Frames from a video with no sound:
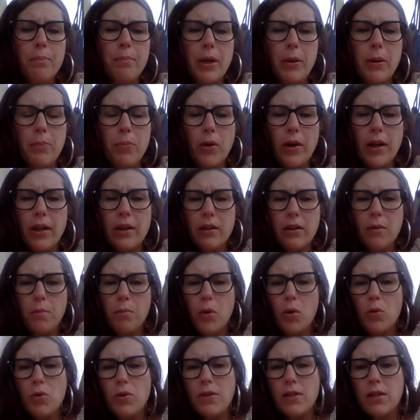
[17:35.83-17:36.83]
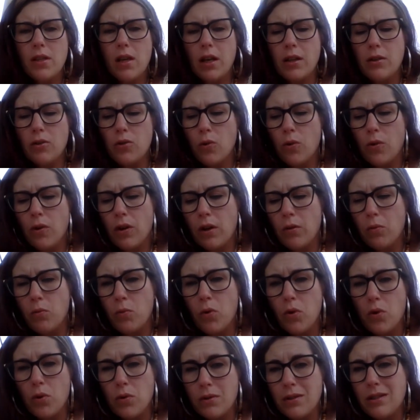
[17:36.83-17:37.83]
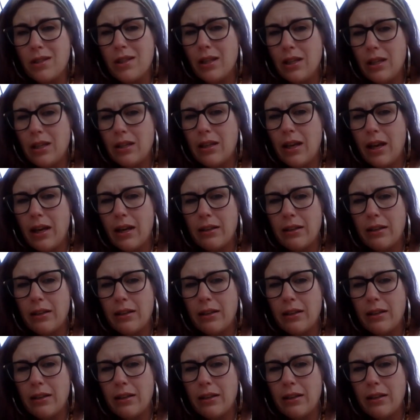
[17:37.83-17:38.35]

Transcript: People get the most sun during routine